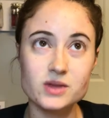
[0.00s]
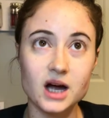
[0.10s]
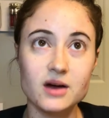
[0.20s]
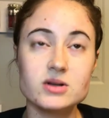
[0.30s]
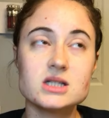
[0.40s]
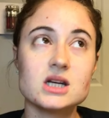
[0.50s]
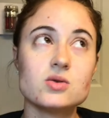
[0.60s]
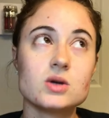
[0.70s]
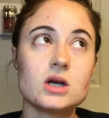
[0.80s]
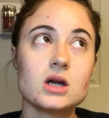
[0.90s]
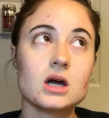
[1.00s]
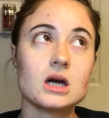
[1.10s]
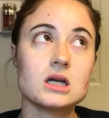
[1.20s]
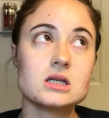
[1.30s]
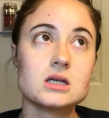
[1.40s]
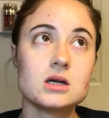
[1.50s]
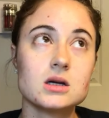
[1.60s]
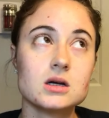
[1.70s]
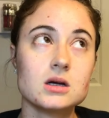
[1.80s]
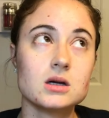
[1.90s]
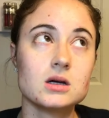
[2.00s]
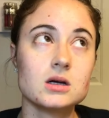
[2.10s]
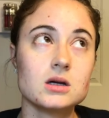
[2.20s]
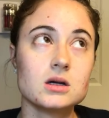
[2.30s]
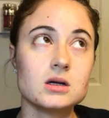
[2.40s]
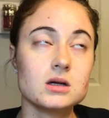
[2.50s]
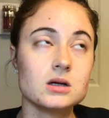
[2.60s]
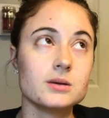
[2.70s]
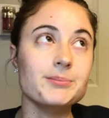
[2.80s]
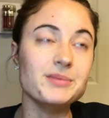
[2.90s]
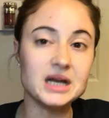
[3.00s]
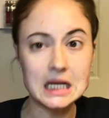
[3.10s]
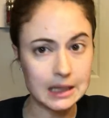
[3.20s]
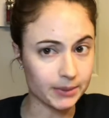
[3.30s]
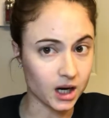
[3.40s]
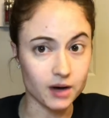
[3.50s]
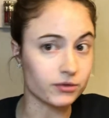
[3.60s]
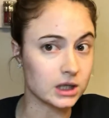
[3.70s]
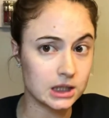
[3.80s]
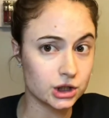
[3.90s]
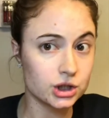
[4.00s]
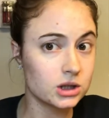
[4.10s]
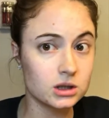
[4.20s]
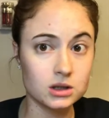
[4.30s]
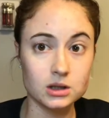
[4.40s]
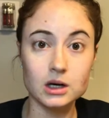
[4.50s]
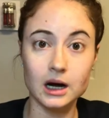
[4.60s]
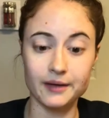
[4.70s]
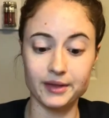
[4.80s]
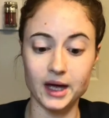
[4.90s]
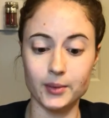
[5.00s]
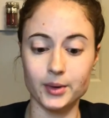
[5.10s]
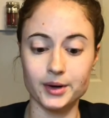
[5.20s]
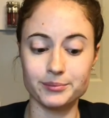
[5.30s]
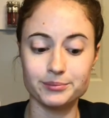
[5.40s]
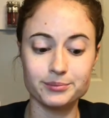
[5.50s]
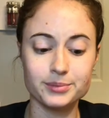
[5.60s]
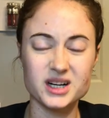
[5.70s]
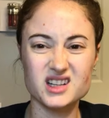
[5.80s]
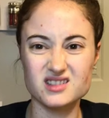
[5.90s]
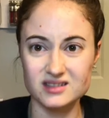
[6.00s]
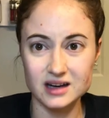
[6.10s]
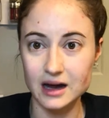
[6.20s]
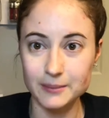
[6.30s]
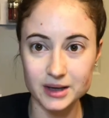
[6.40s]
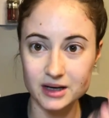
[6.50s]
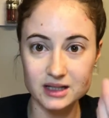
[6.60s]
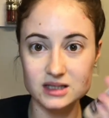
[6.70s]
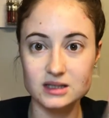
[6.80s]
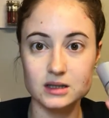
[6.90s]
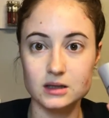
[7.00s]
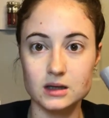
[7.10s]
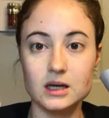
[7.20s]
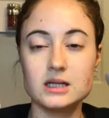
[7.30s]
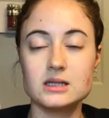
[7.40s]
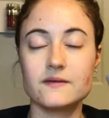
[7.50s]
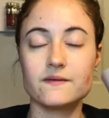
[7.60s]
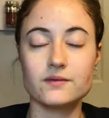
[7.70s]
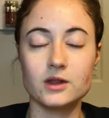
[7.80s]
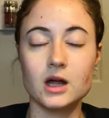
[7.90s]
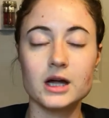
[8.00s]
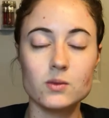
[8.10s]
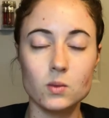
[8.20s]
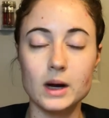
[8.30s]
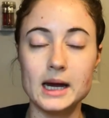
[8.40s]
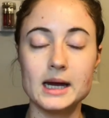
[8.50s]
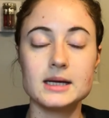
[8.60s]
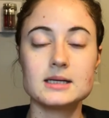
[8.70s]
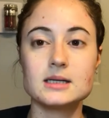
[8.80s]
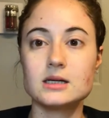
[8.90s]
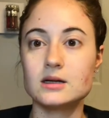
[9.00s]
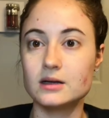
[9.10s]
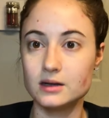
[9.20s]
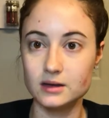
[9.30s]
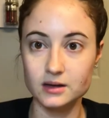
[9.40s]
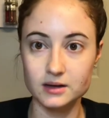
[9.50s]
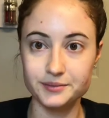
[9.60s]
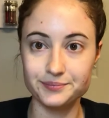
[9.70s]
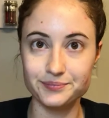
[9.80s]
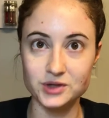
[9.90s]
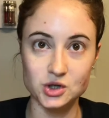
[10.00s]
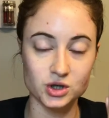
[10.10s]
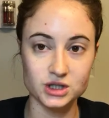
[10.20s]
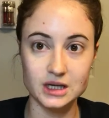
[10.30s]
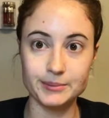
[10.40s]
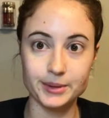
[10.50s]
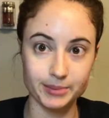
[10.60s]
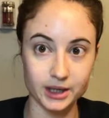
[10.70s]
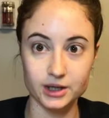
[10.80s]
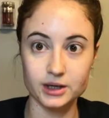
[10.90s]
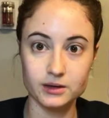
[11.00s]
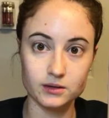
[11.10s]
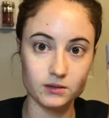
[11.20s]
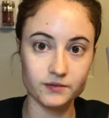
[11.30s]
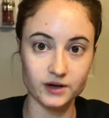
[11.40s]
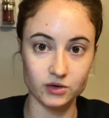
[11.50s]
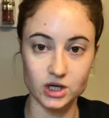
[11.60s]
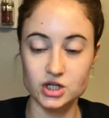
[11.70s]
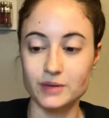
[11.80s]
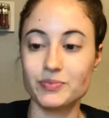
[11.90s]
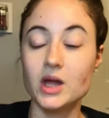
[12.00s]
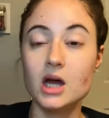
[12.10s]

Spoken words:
I would say you can get medium coverage on that one, but I mean it's lightweight, your skin but better foundation.